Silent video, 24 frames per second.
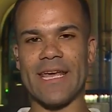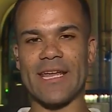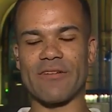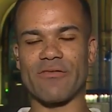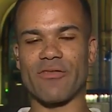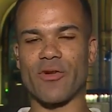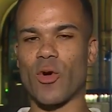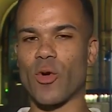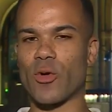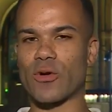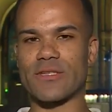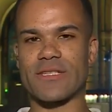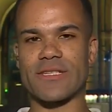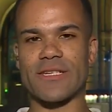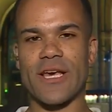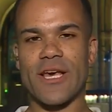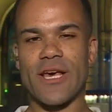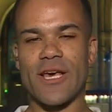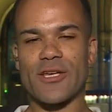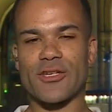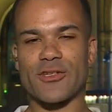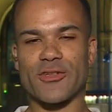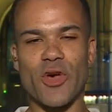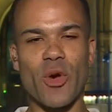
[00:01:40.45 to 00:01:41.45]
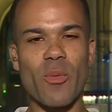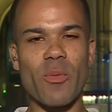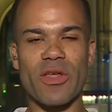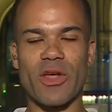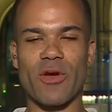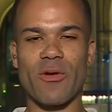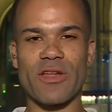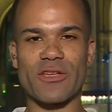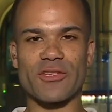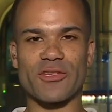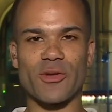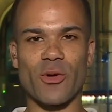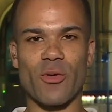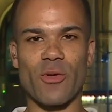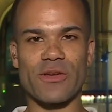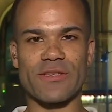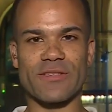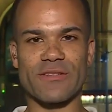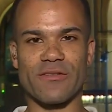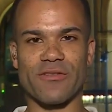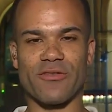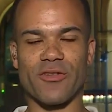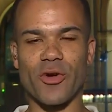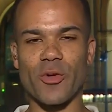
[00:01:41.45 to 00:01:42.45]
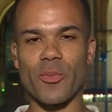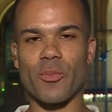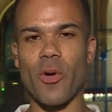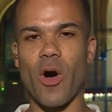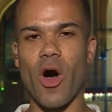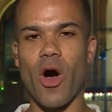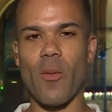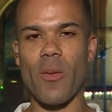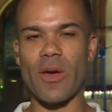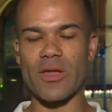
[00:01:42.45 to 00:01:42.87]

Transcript: And of course, so many great stories of football.